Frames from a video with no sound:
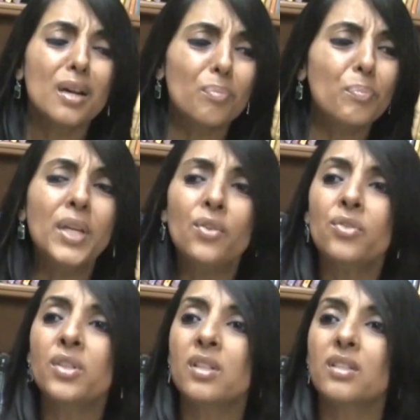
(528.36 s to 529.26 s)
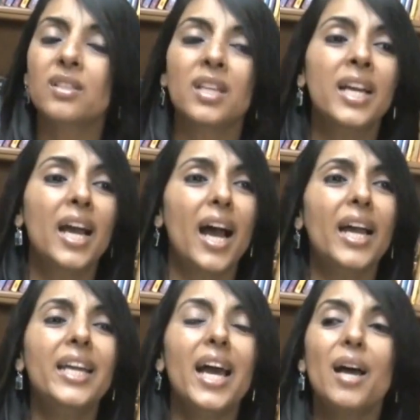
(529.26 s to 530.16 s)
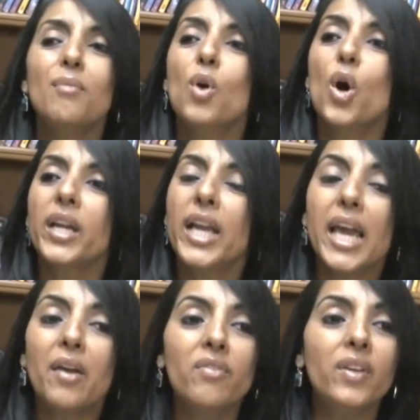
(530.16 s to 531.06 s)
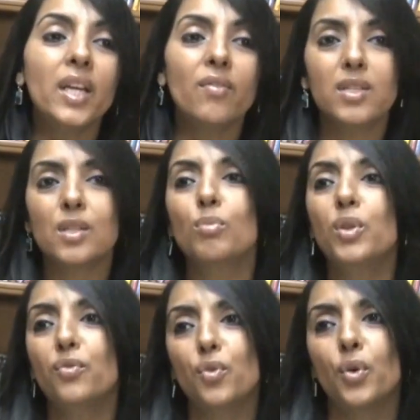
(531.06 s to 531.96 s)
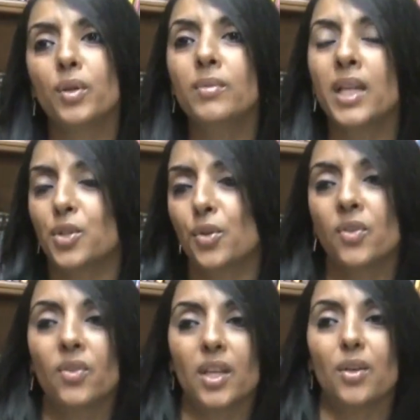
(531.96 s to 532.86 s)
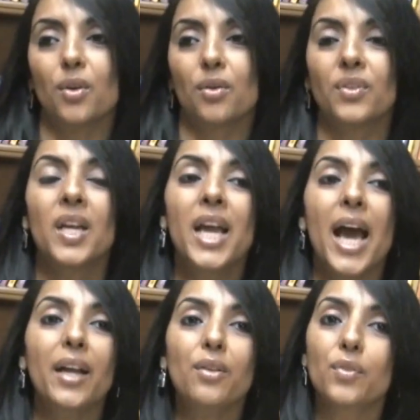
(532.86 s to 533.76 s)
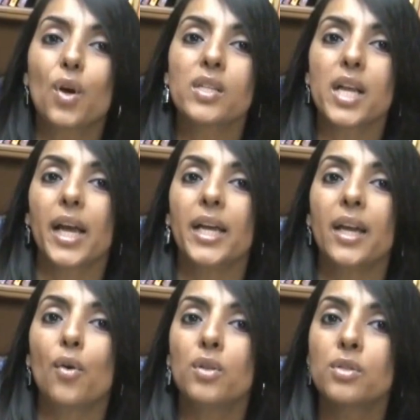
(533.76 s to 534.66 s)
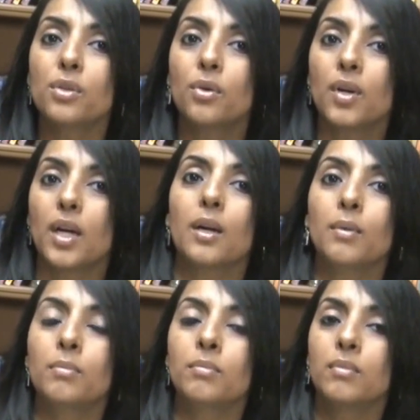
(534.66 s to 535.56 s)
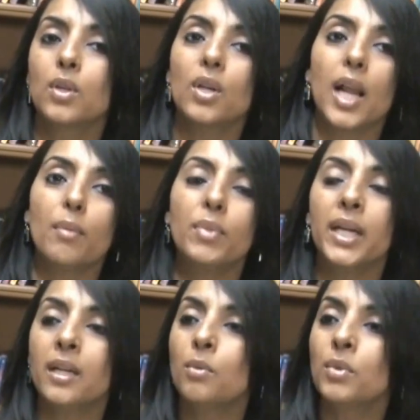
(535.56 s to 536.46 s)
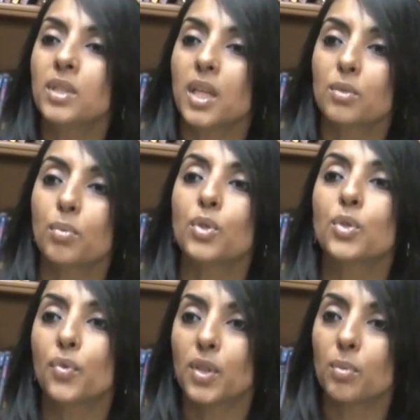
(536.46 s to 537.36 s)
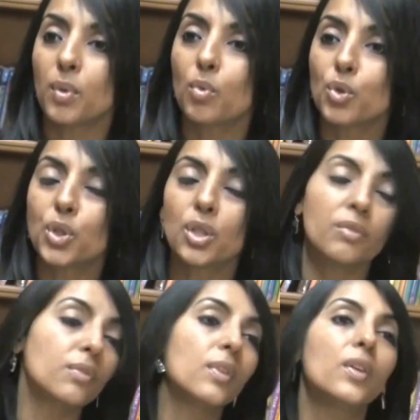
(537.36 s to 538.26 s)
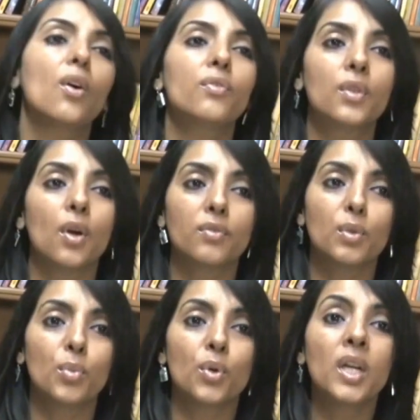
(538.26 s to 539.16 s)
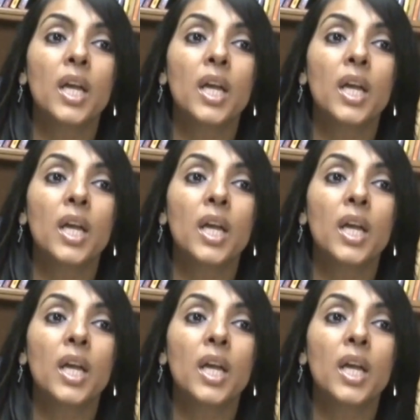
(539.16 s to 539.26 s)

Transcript: Pinterest. I am on every visible forum that you can think of. And of course, I also collaborated with JustBooks for the promotion of the book.